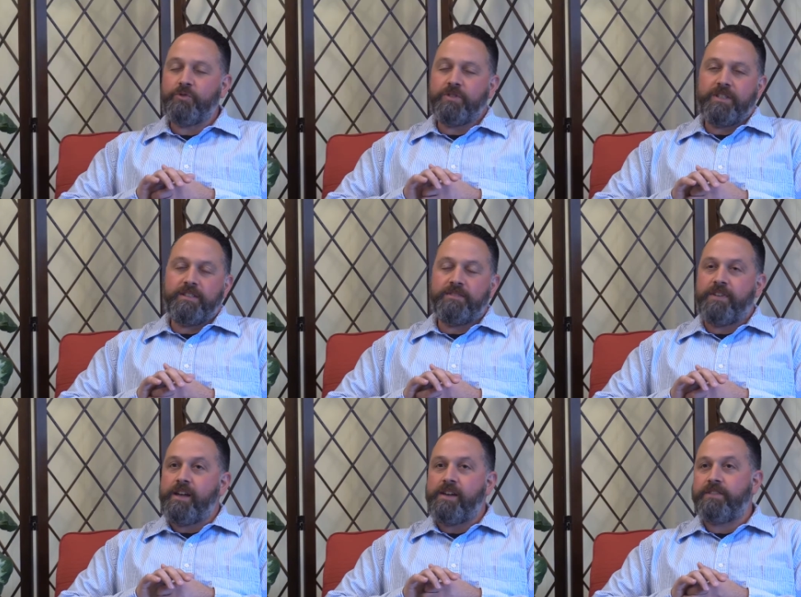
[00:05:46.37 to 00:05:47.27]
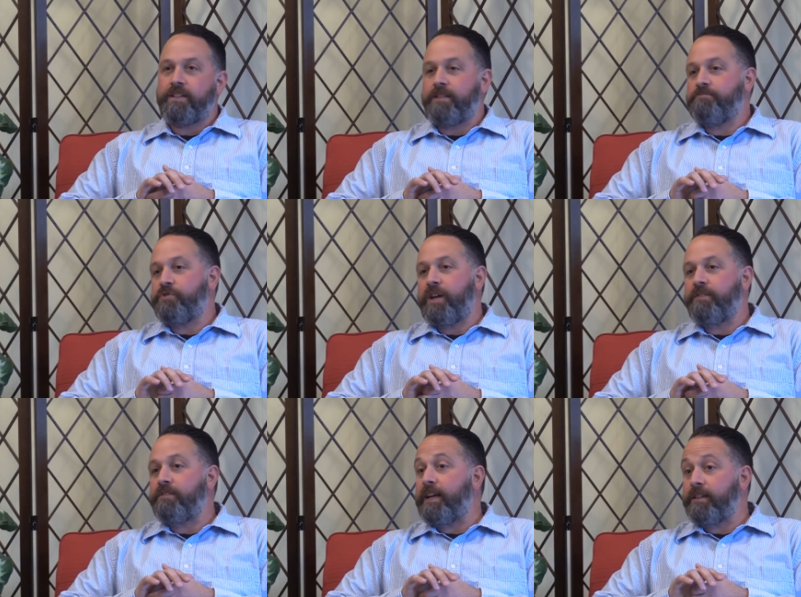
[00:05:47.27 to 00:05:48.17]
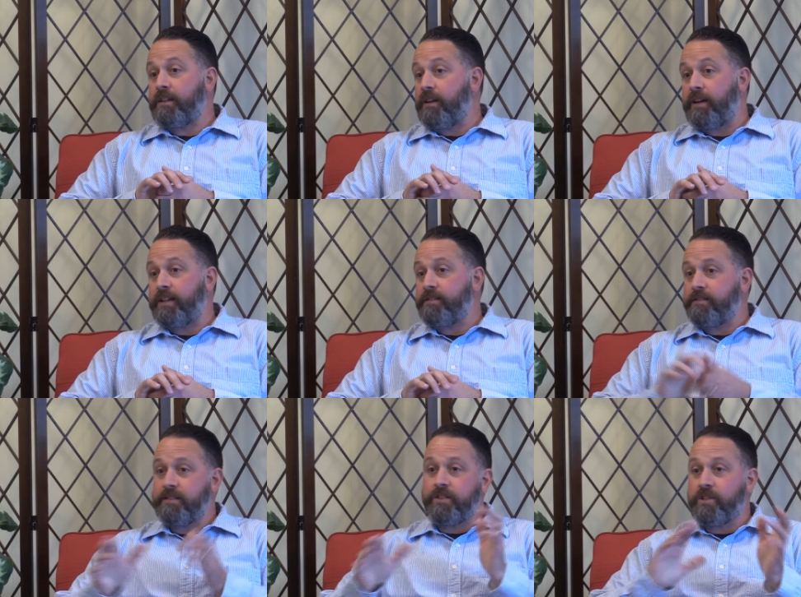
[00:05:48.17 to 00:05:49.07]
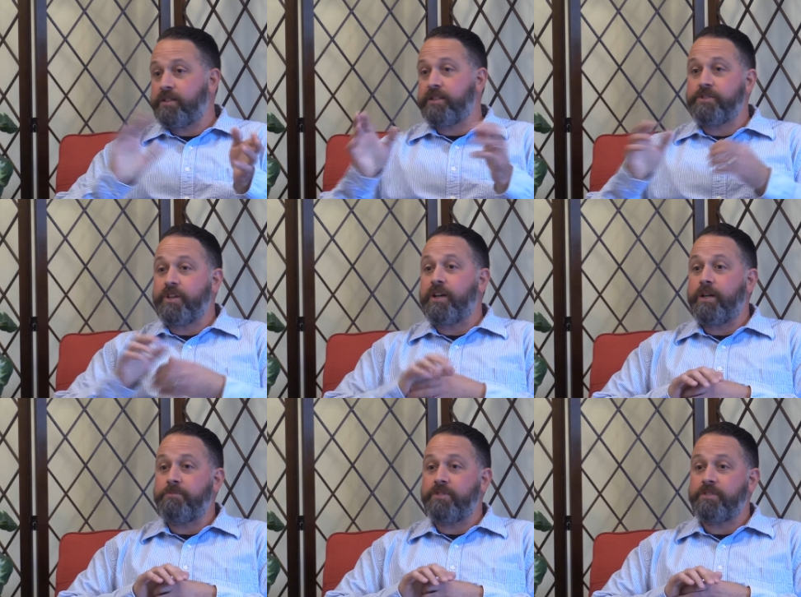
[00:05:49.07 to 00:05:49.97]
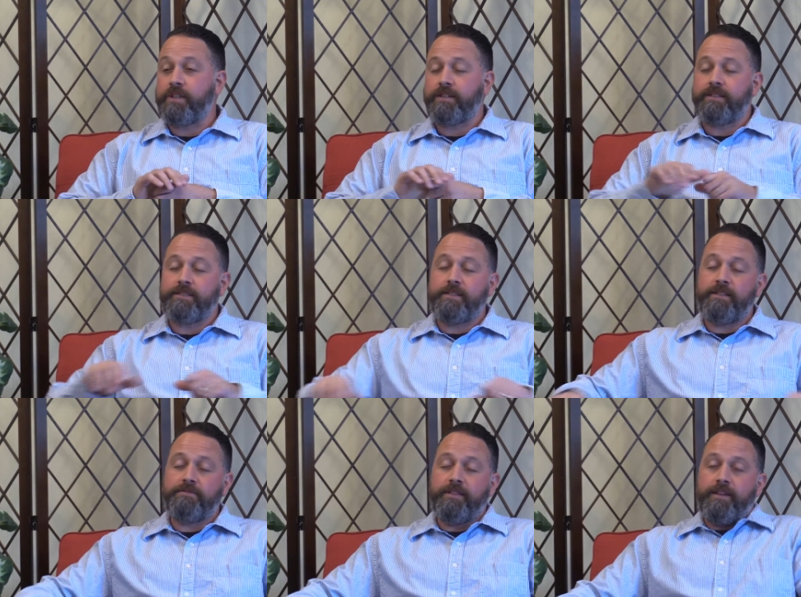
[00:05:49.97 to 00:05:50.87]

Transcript: Or if I have, I'm driving around a lot, looking at jobs or checking on stuff,